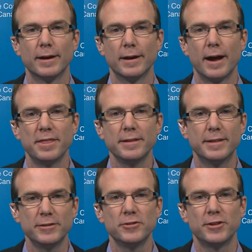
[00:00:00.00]
uh, I
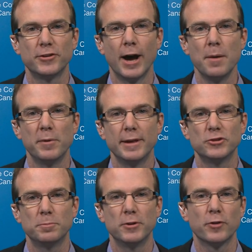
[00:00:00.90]
think this is the time when
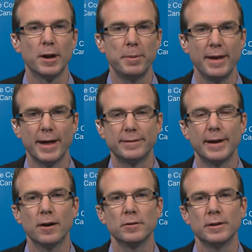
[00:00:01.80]
they should be trying to pay that
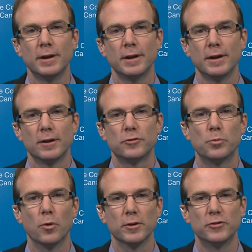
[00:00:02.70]
down
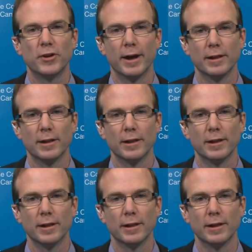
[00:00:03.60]
towards